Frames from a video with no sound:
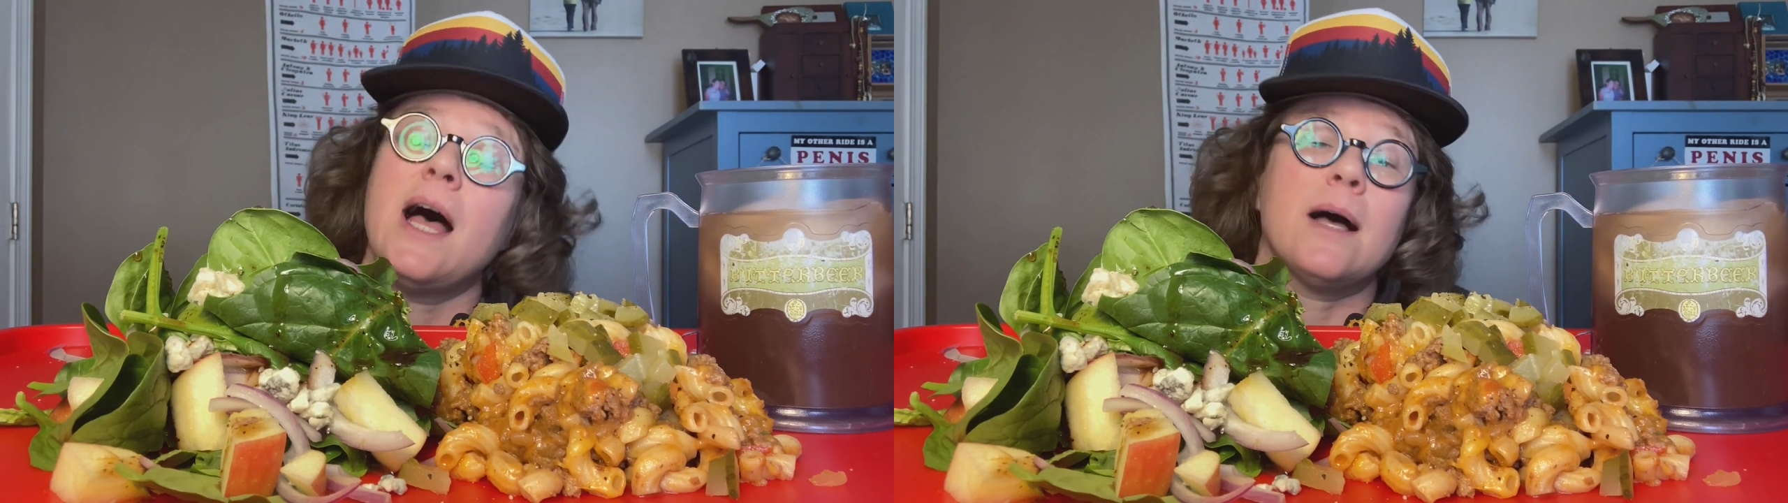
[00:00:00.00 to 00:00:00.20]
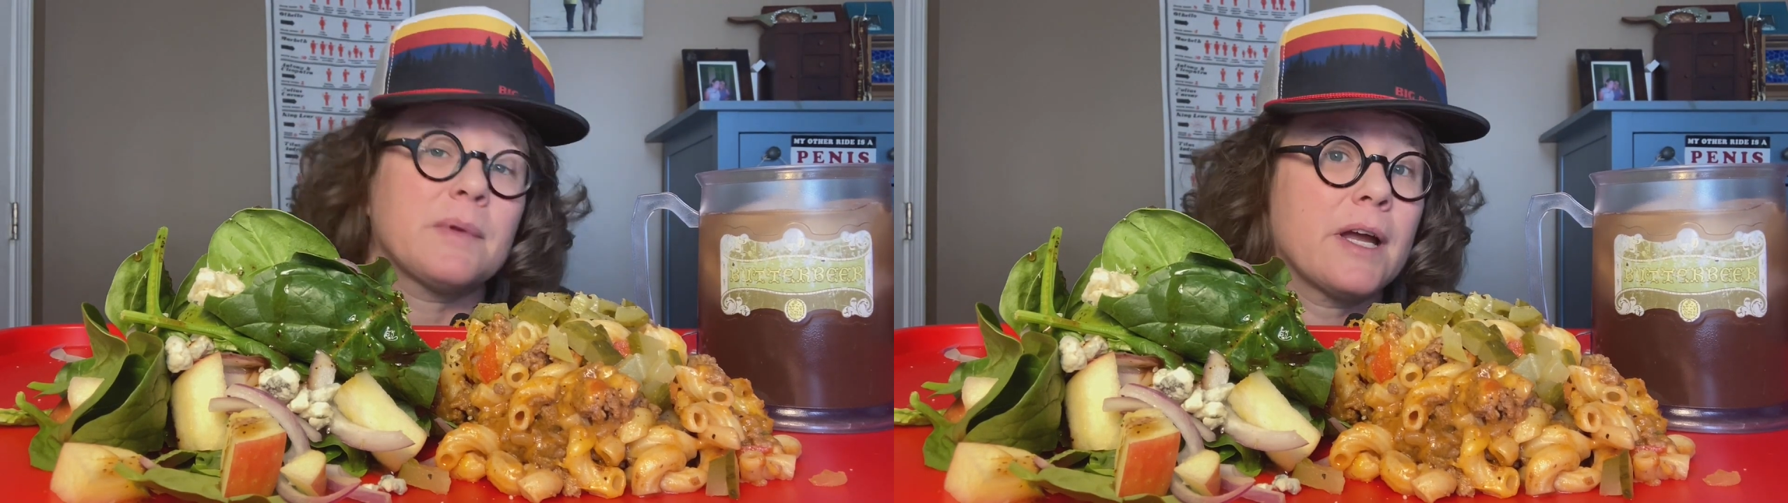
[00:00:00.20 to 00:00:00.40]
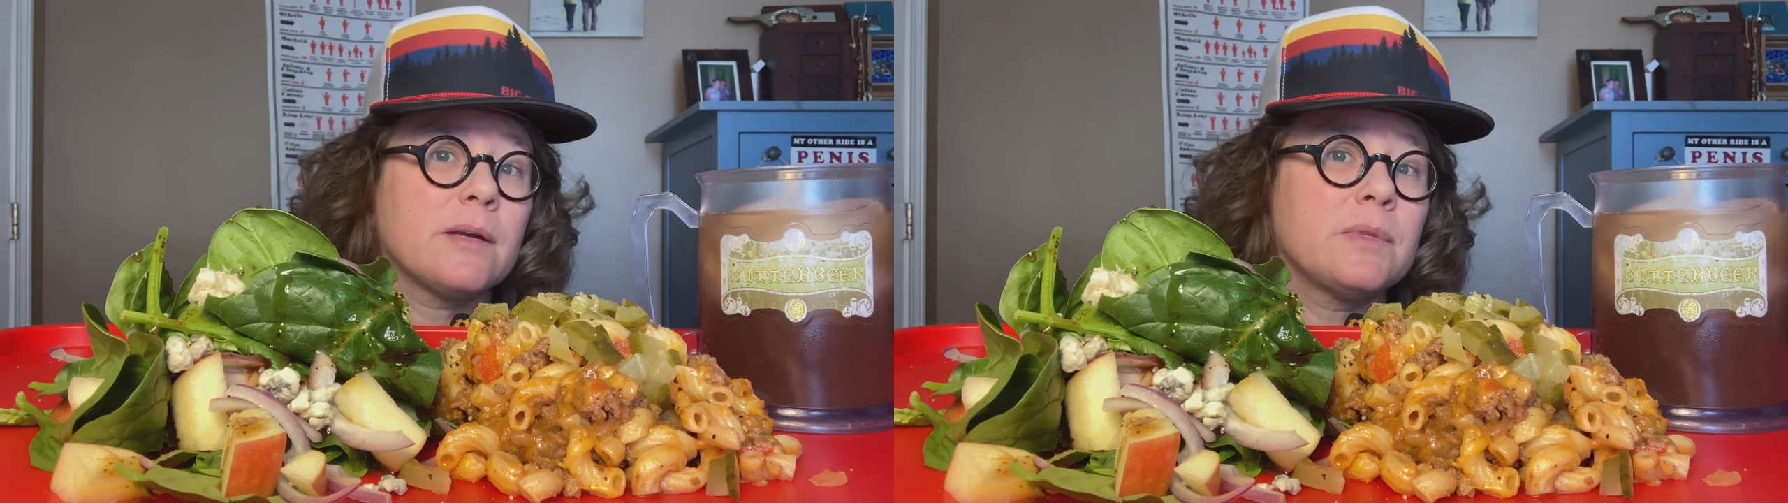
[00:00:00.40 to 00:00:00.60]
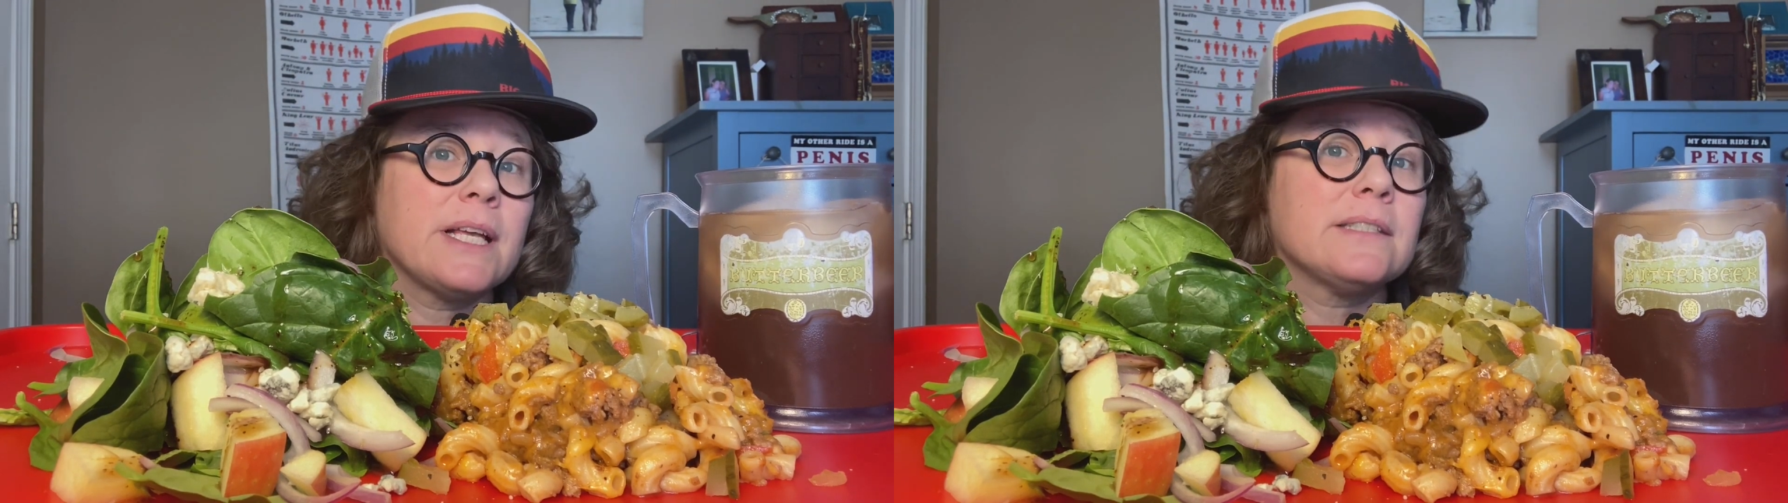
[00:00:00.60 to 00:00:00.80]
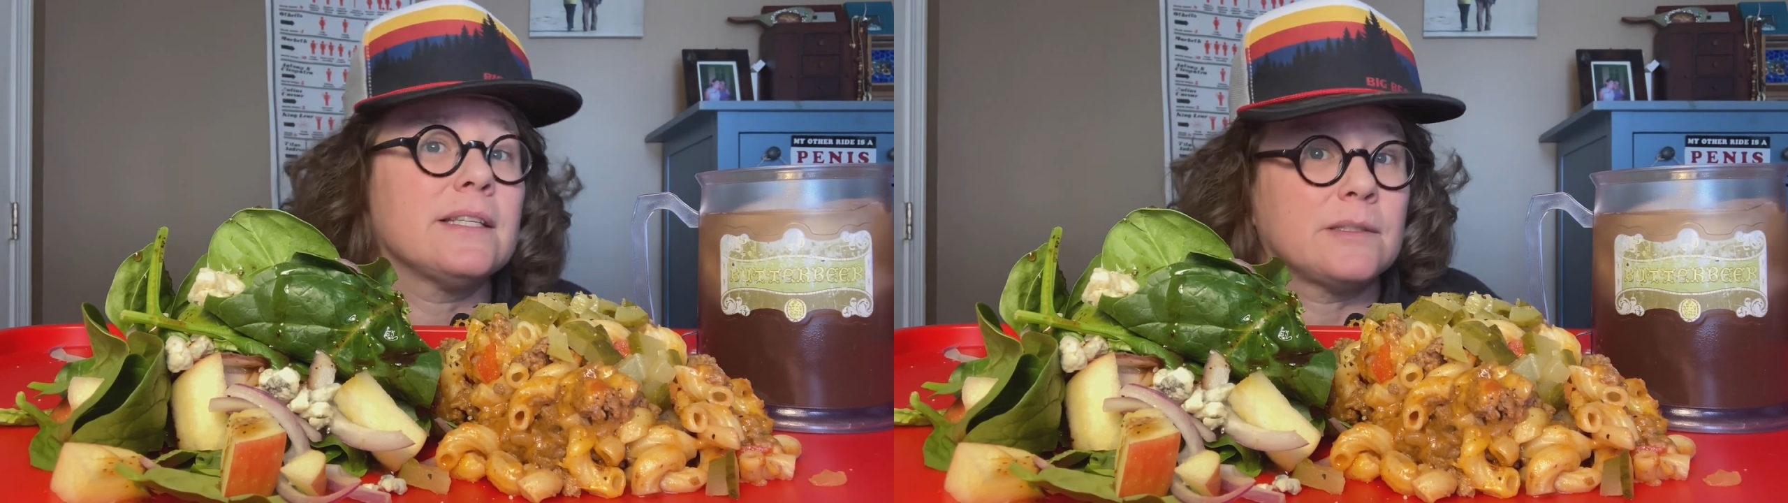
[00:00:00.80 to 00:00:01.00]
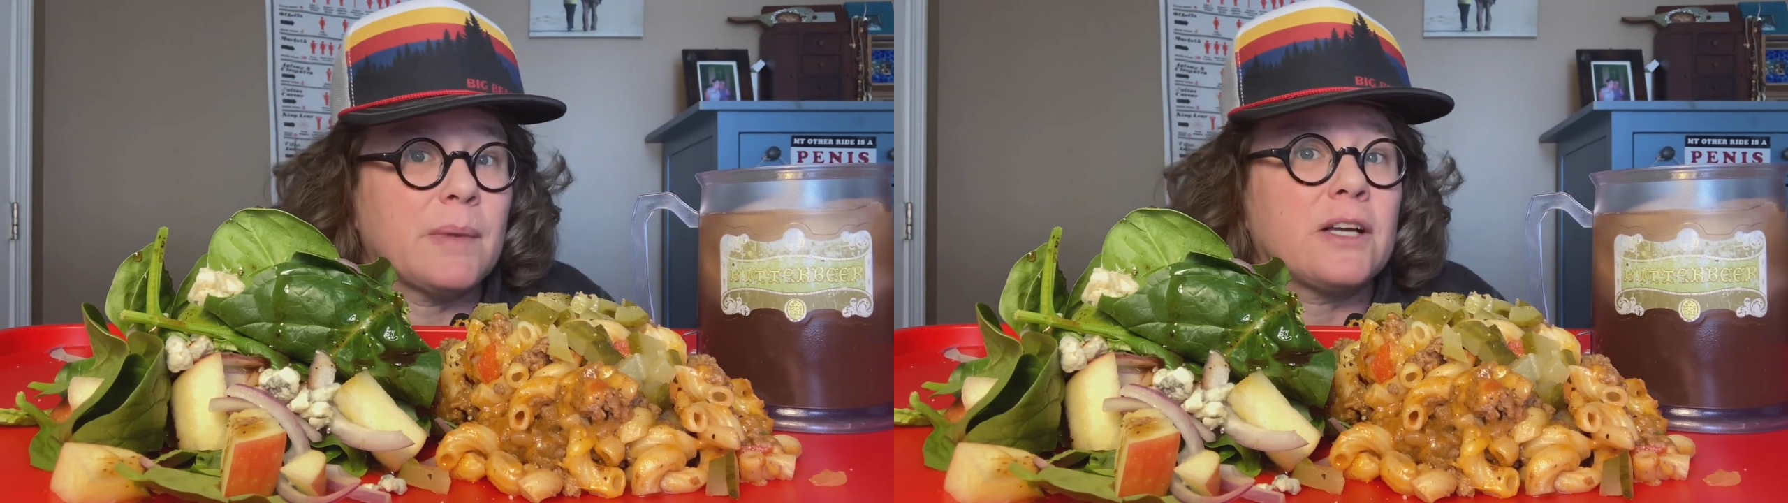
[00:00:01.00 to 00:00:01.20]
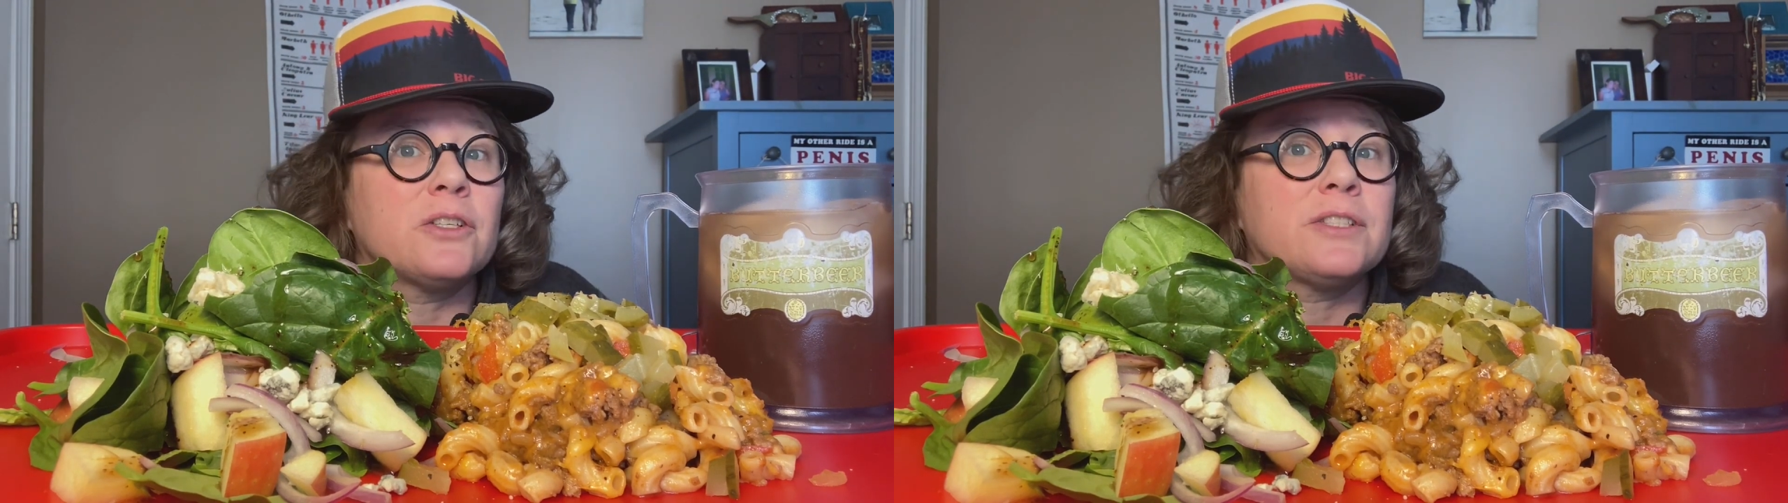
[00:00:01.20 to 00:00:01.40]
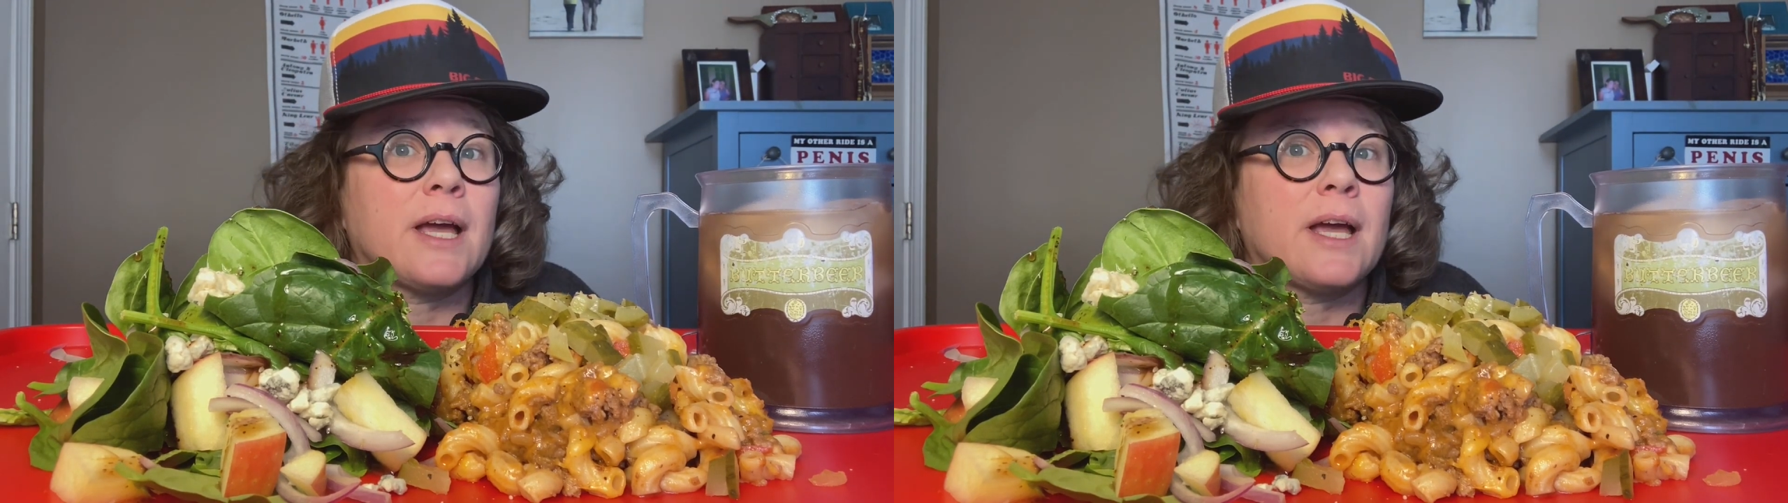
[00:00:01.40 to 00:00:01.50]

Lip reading: I'm Carrie Blaze. This is my good